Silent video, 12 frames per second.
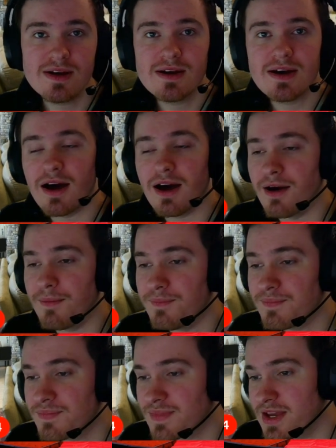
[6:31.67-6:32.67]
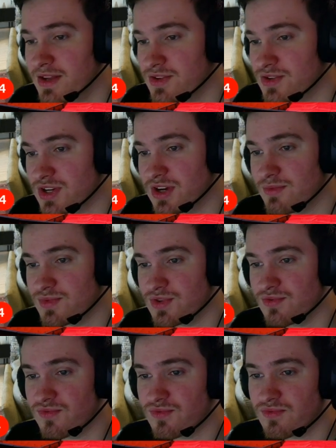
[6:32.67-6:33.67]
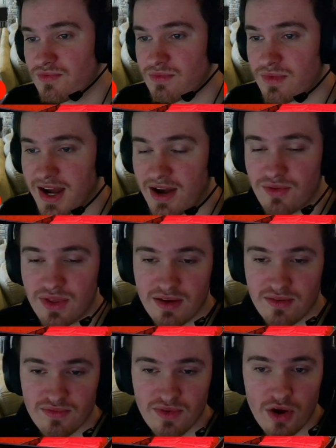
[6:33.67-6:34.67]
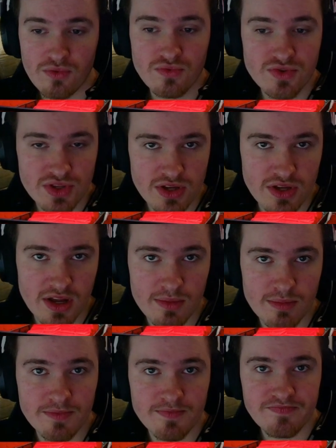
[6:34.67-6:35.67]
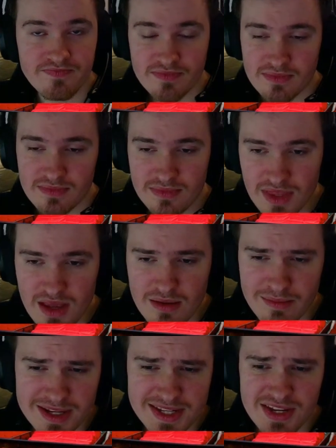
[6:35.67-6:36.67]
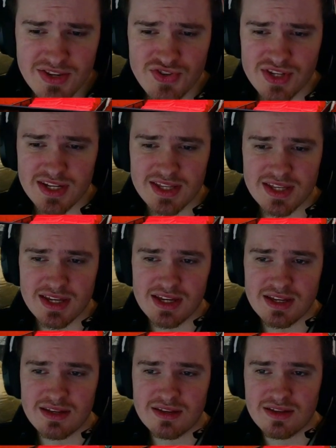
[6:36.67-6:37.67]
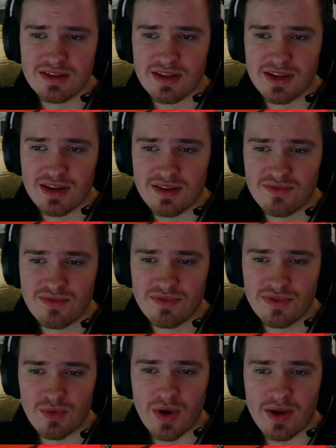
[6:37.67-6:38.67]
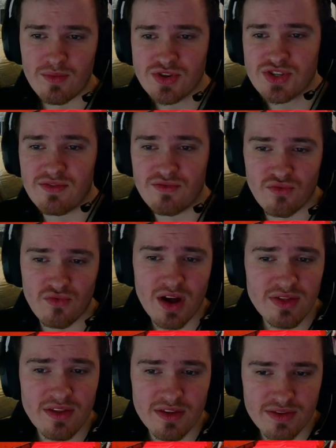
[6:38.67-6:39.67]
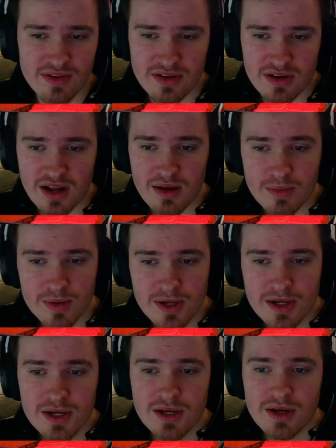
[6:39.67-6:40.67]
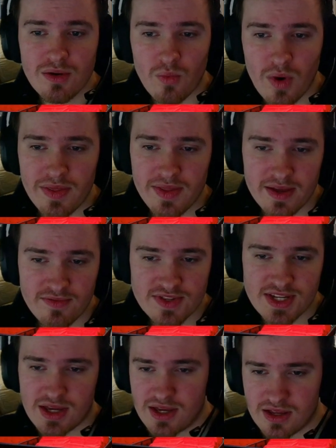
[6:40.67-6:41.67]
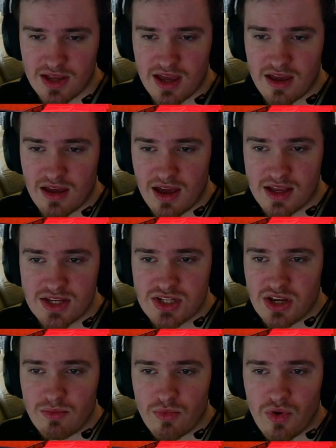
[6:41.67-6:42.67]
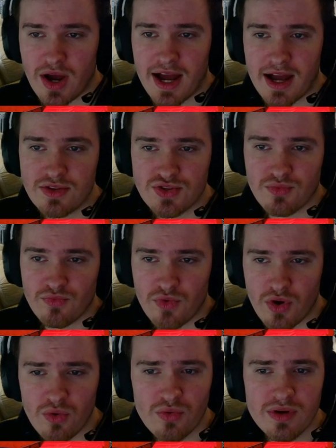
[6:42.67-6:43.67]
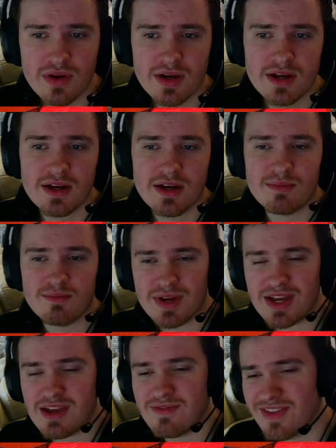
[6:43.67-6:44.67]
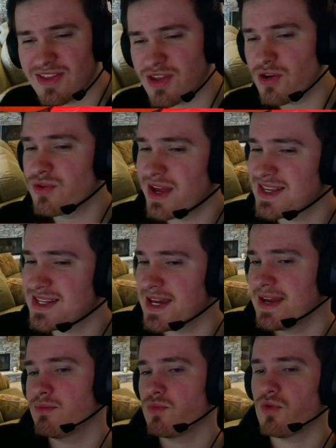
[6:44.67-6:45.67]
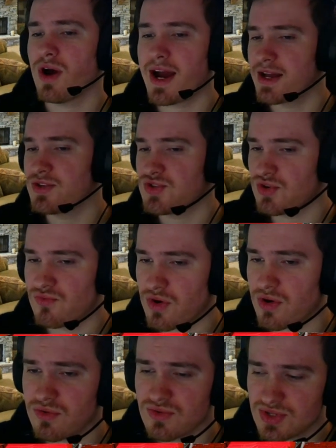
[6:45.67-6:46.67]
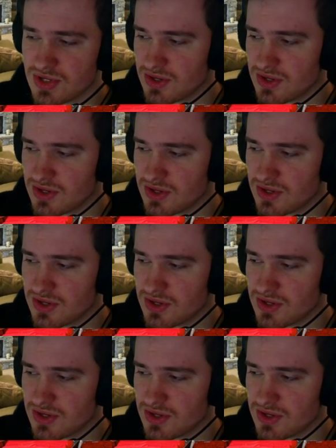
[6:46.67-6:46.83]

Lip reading: in terms of how they've owned the club, but essentially the way in which they've run the club when they've taken a slightly more hands-on role. But even though they take more hands-on roles,